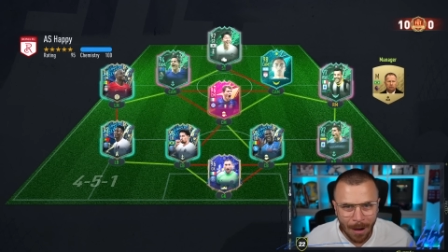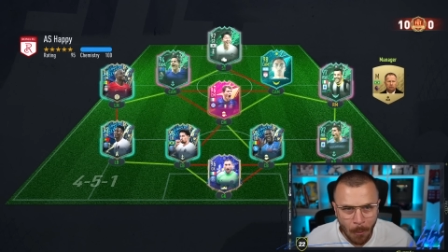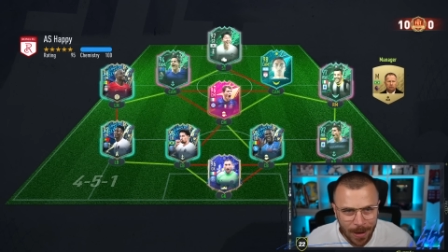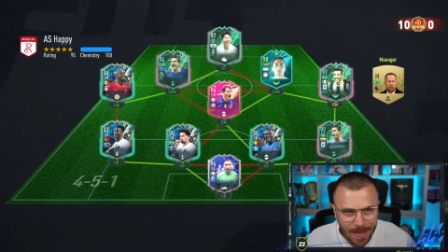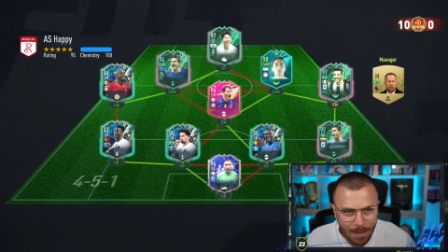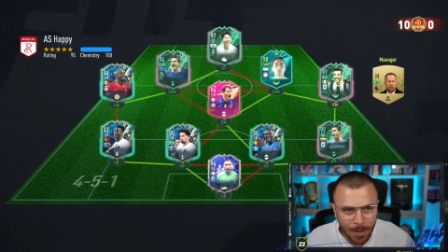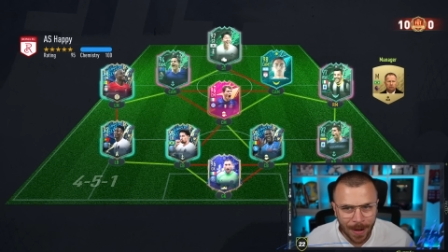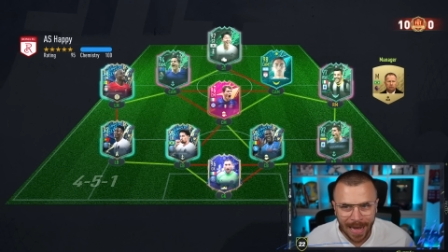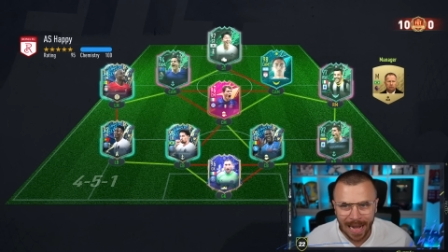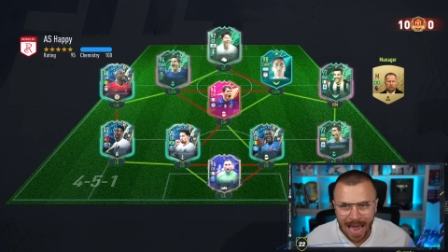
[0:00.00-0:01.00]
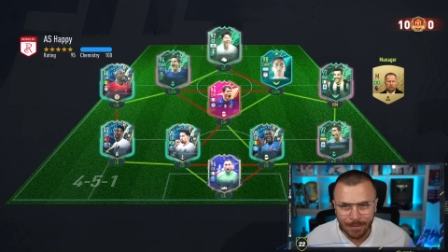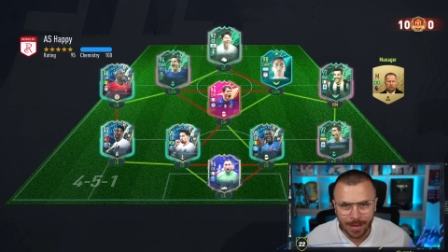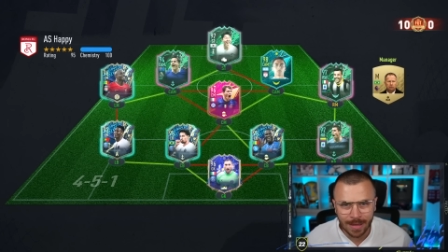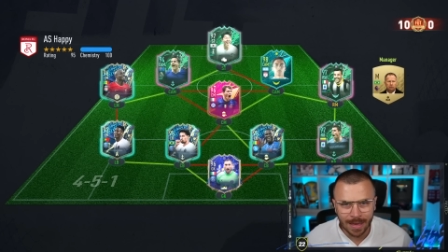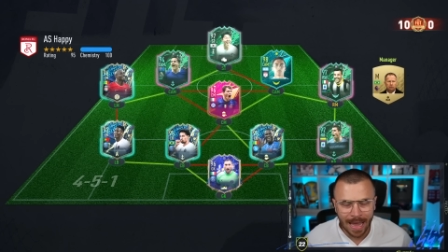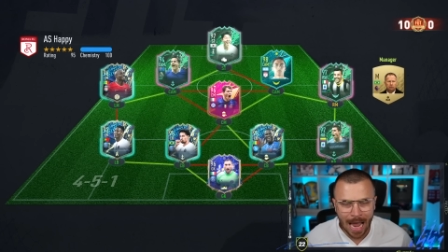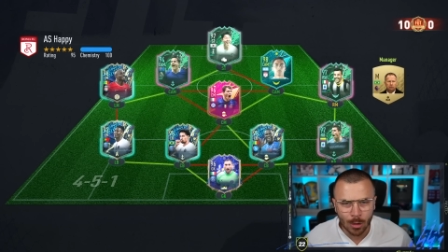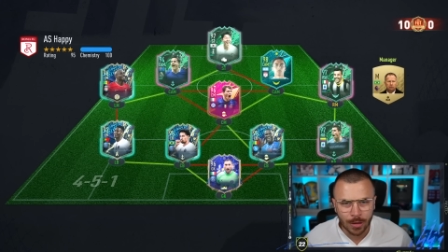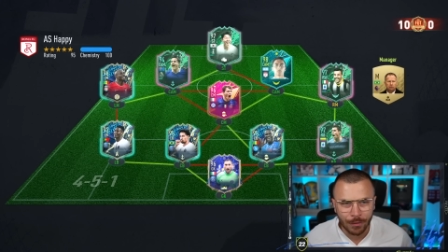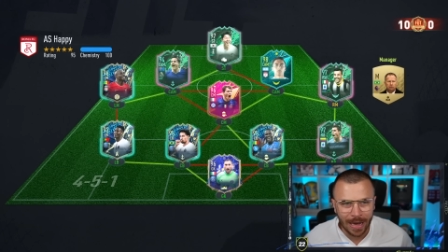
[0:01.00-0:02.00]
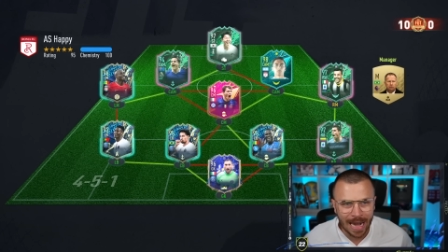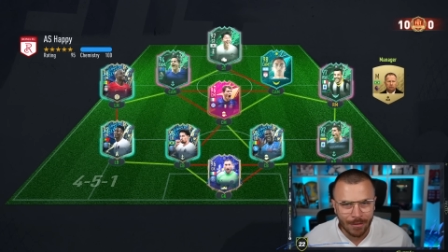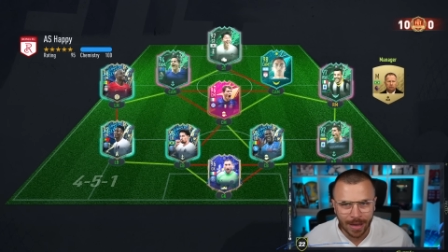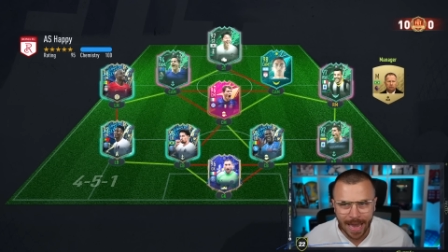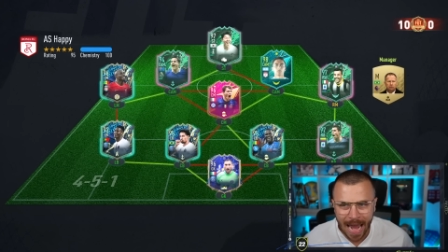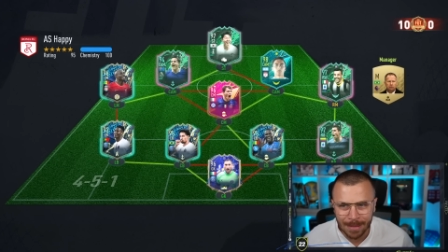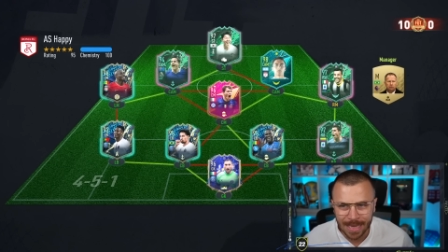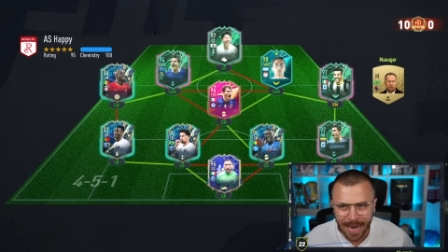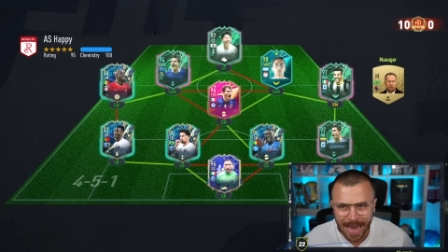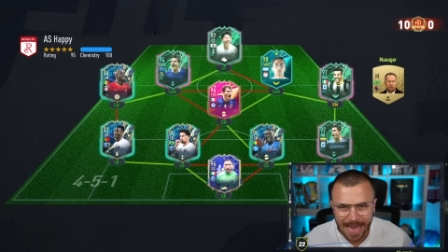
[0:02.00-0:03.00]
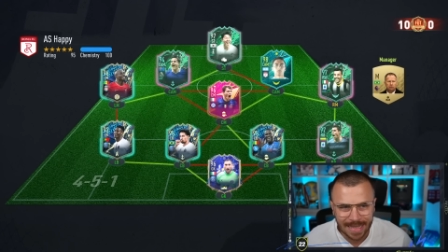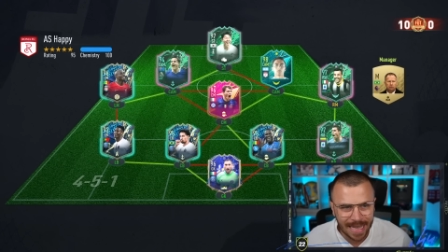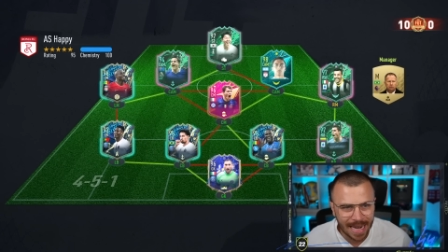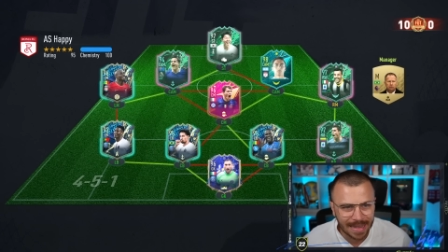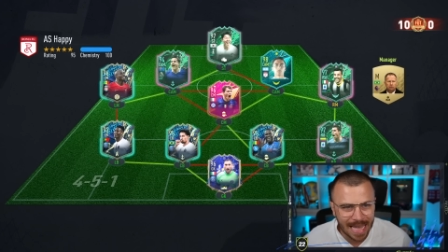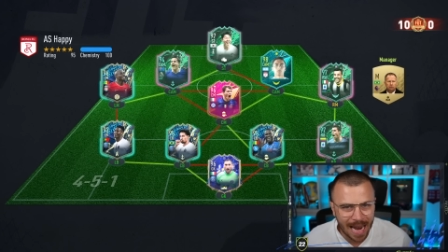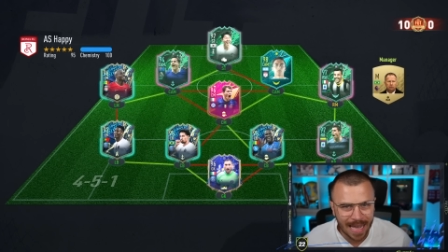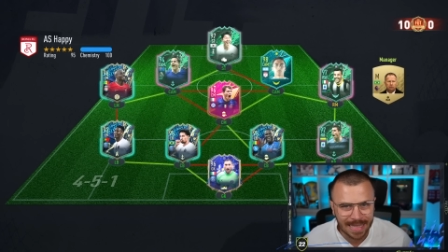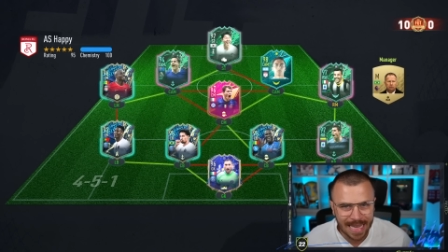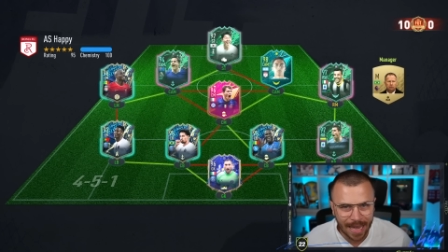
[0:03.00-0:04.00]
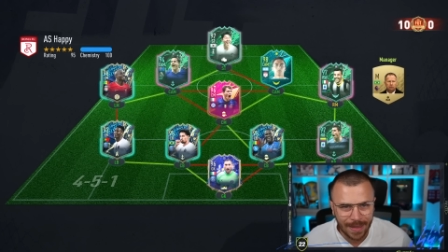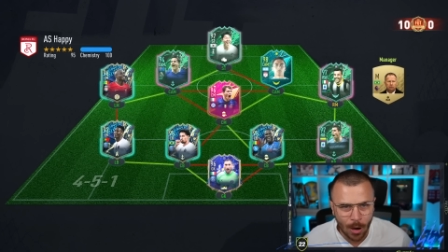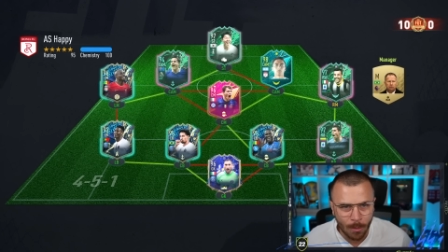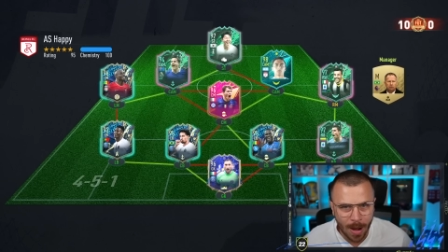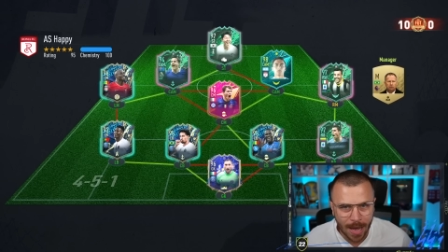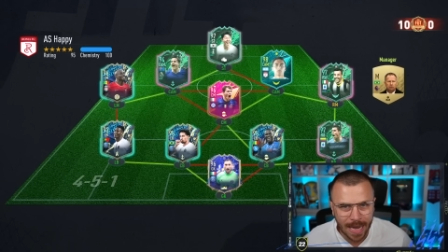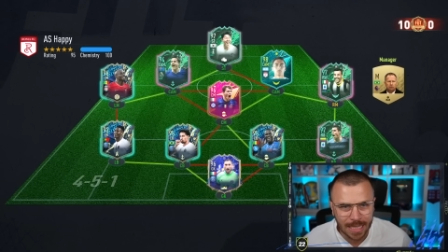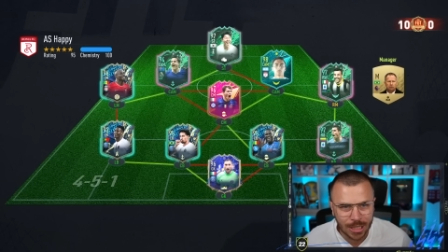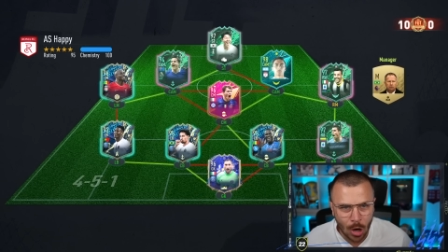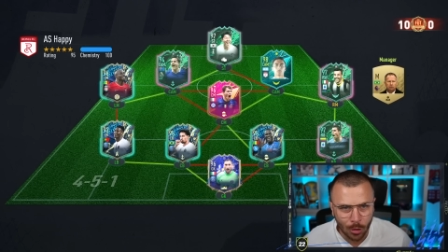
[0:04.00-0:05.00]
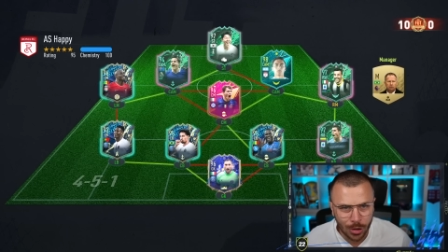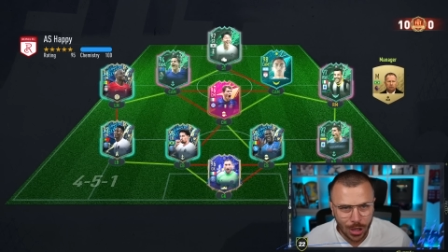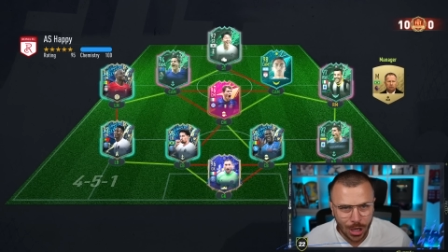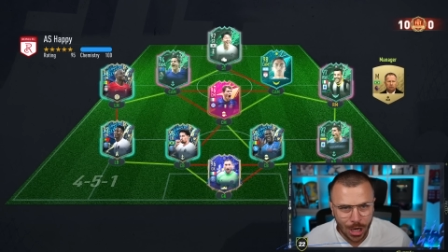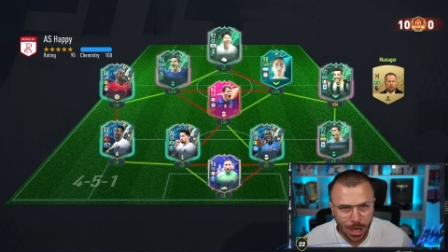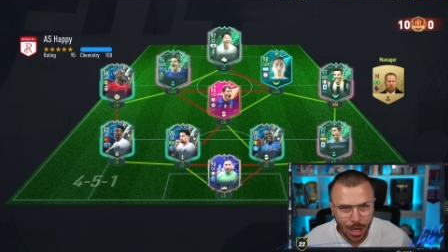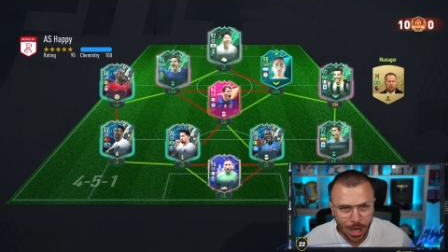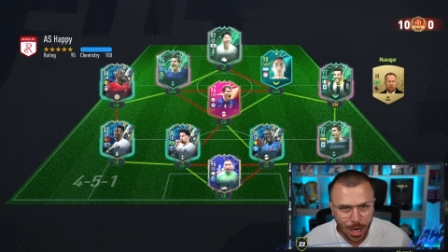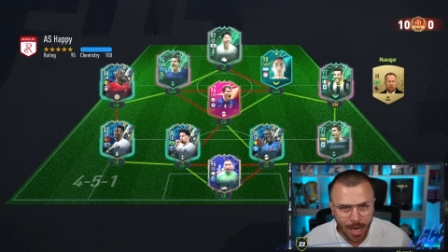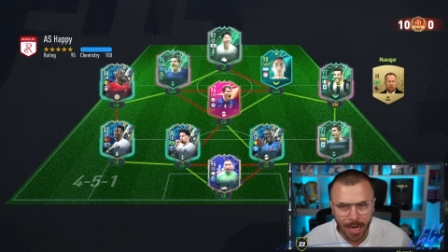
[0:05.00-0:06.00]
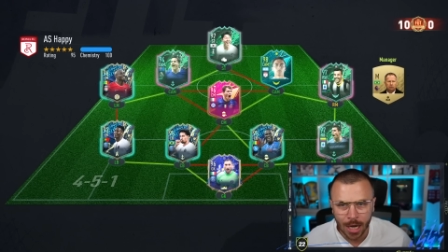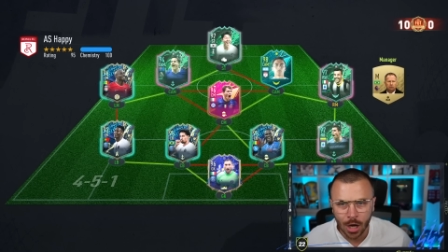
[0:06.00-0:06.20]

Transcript: win number 11 out of 11 games against Di Natale, Sadio Mane, Sonny?